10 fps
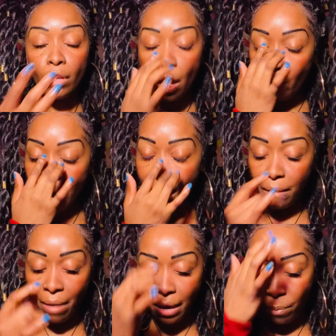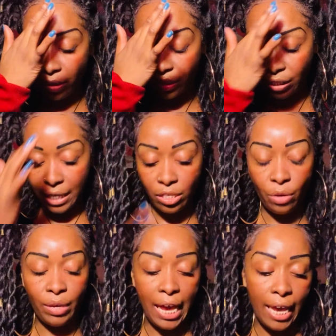Okay, my apologies,
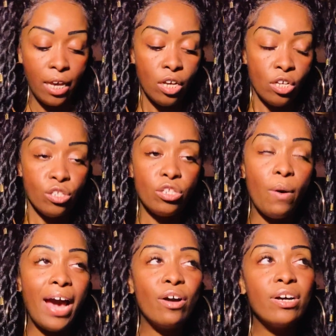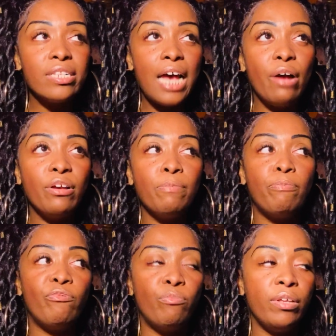okay? So I got a
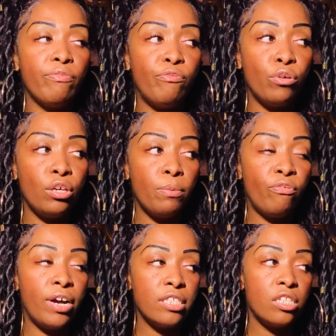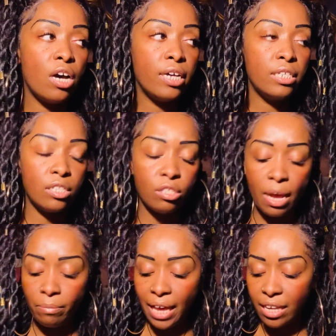download for you before I started. So
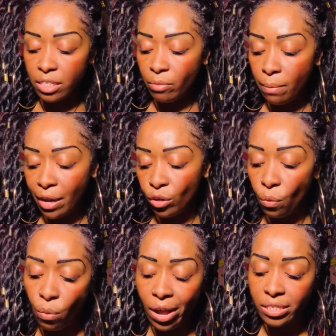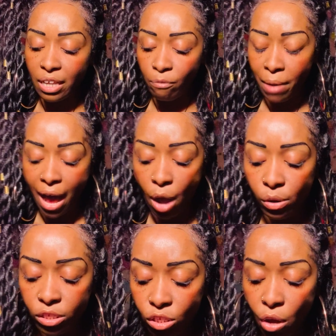I'm getting something about your words have
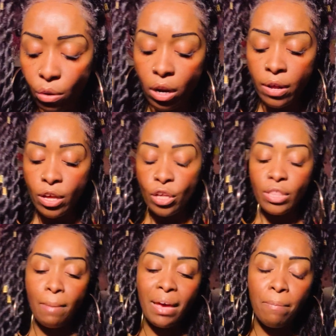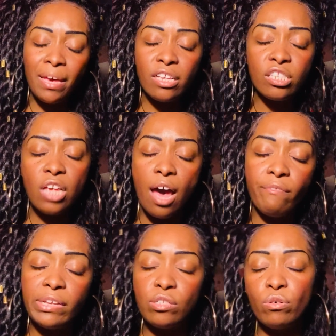power. So there may be a
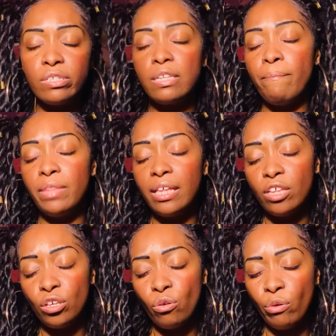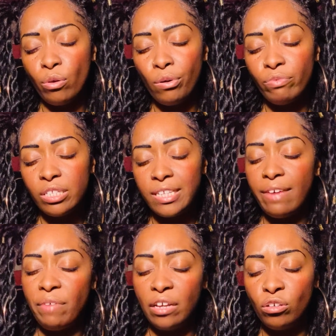service or something that you, you are
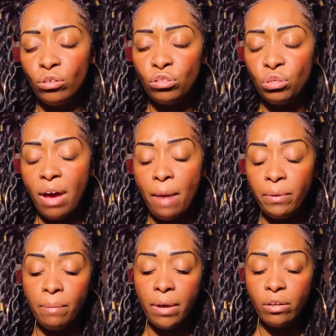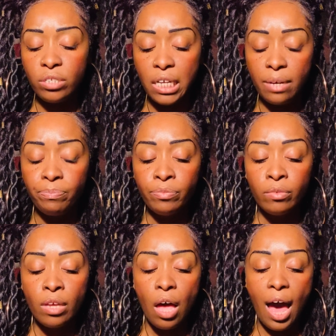receiving and you're not too happy about it.
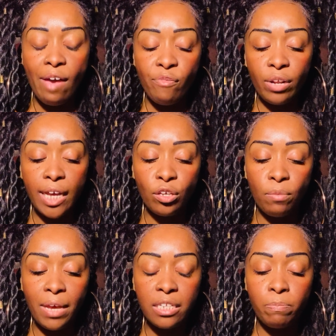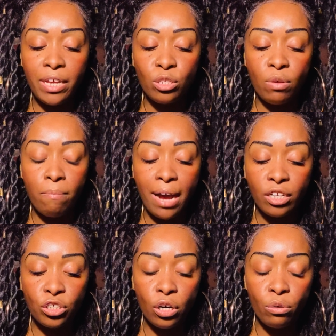I feel like you may speak to a
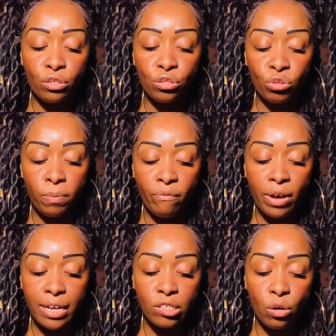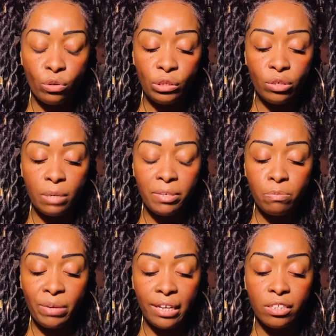manager or a supervisor or you're going to be
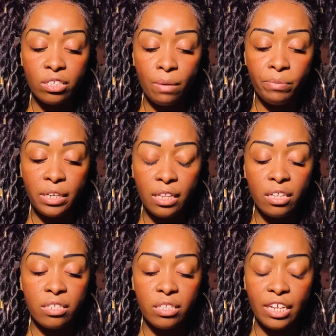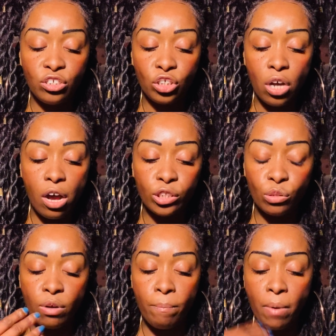speaking to somebody that's in charge
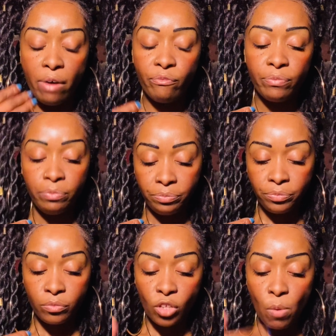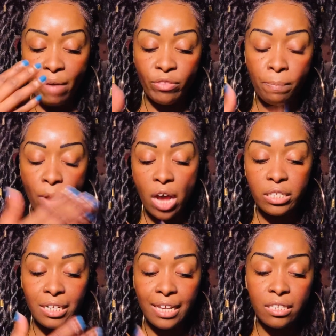or above whoever the
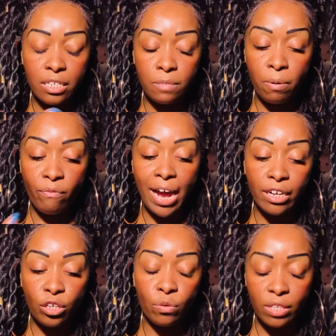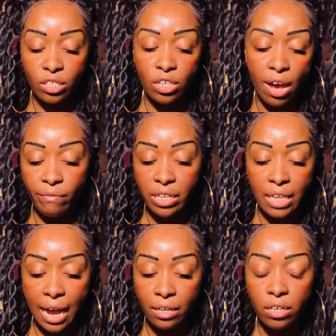person is that's providing you this service.
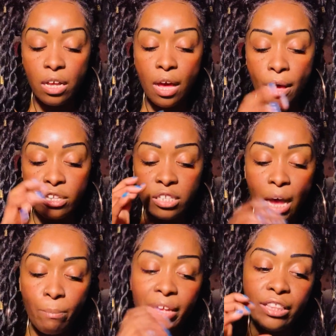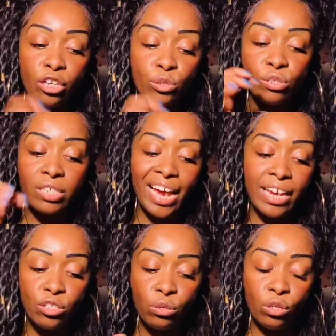And something that you say
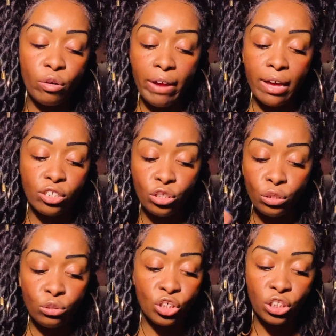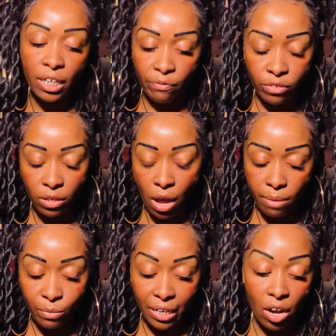is going to create a huge shift
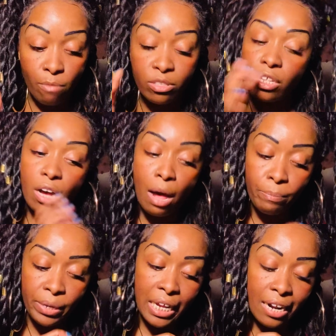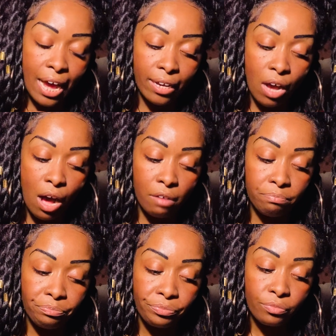um, when it comes to the company. Like
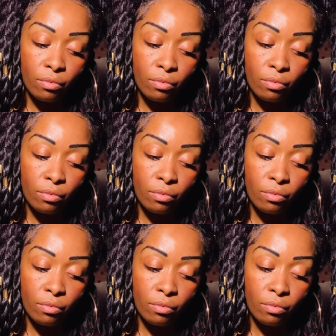um,